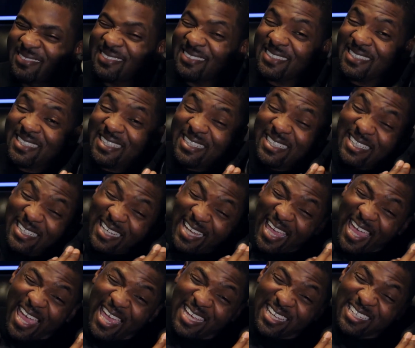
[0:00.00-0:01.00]

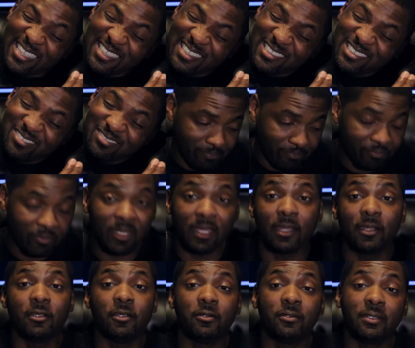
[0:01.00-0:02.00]
Yeah.
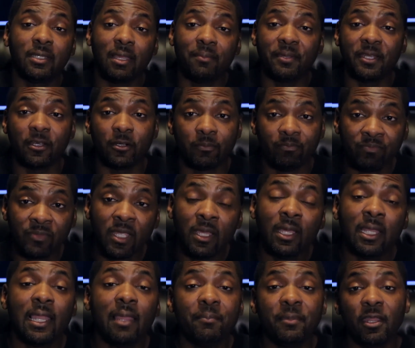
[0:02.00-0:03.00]
I don't know. Let me know.
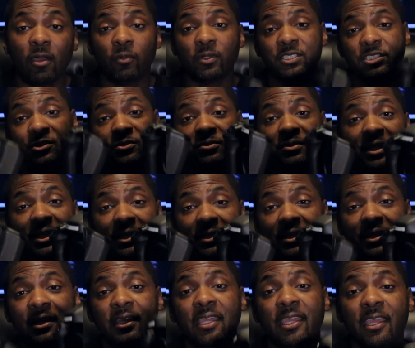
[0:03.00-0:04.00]
Let me know what you think.
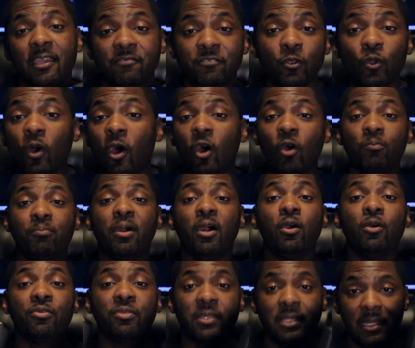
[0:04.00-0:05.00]
If you own
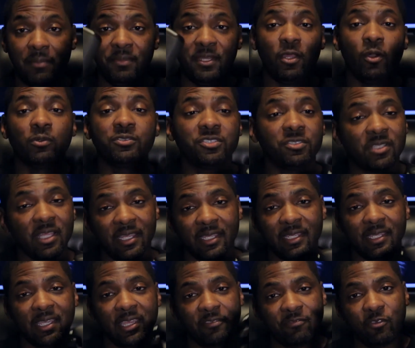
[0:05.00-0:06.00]
both, let me know what you
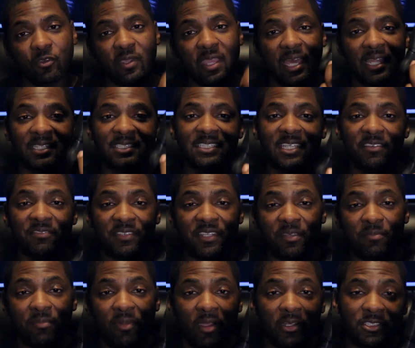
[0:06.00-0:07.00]
think. If you got the
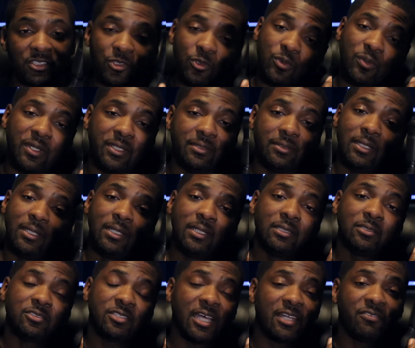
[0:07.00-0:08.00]
7D Mark II and
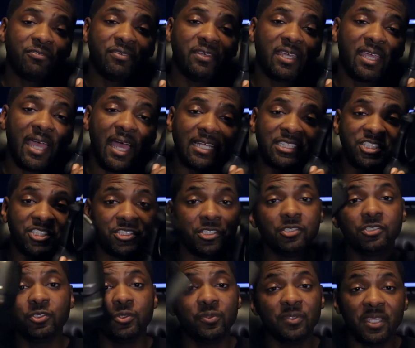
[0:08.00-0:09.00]
trying to figure out
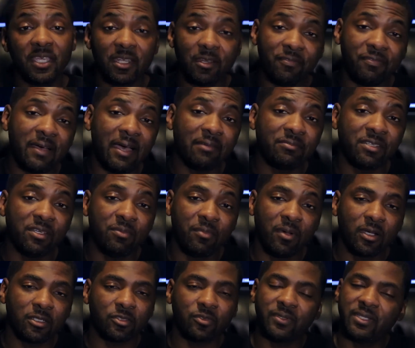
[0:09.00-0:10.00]
should you get a 5D
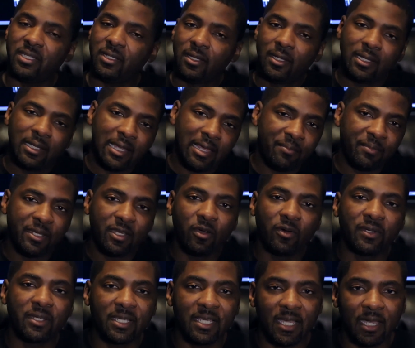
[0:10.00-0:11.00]
Mark III, let me
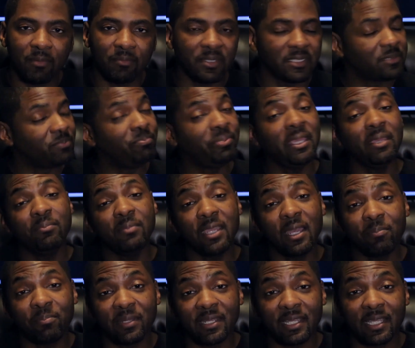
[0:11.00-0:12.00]
know in the comments. Beat me
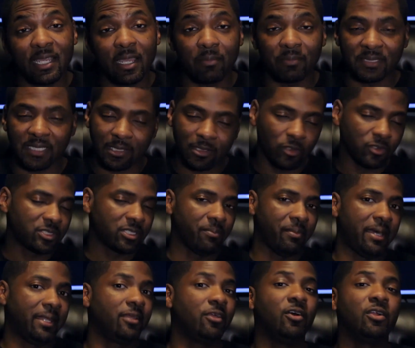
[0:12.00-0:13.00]
up in the comments. I know
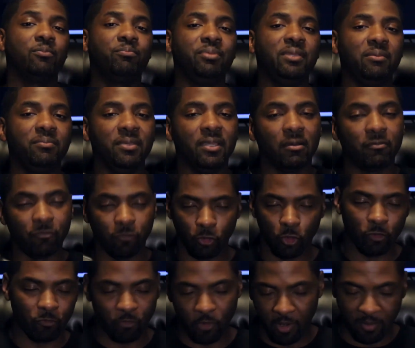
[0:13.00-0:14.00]
somebody going to beat me up.
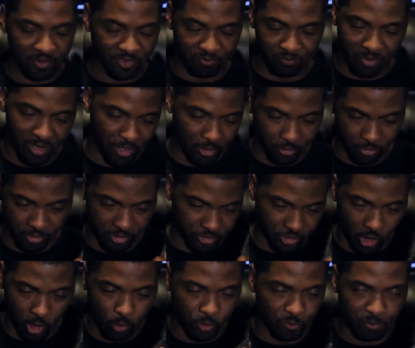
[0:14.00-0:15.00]
Full frame is better.
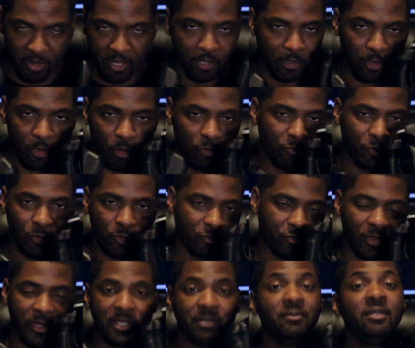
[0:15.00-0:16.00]
It's always better to go full
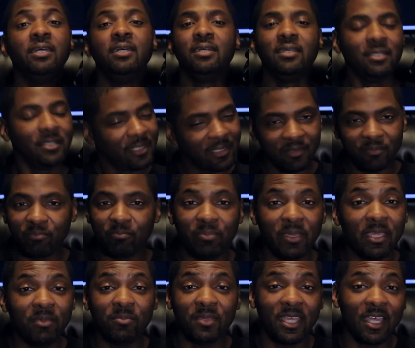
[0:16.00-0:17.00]
frame.
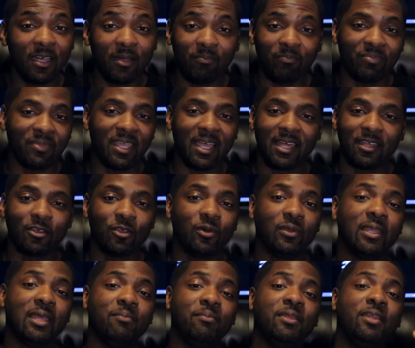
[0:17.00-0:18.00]
Beat me up. I don't know.
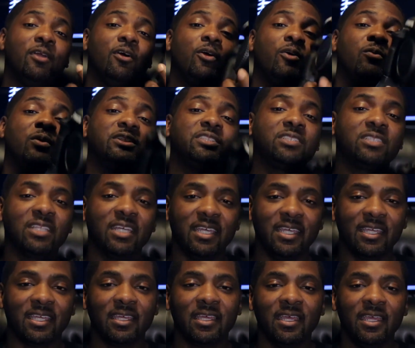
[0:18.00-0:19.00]
Let me know what you
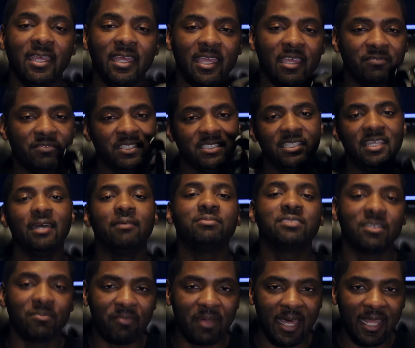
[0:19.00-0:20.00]
think. If this
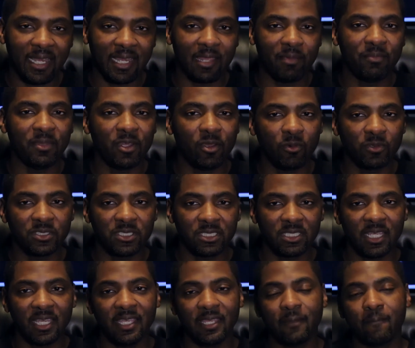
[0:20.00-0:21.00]
helps somebody, let me know what you
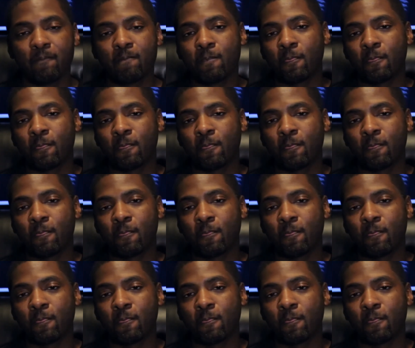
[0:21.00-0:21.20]
think.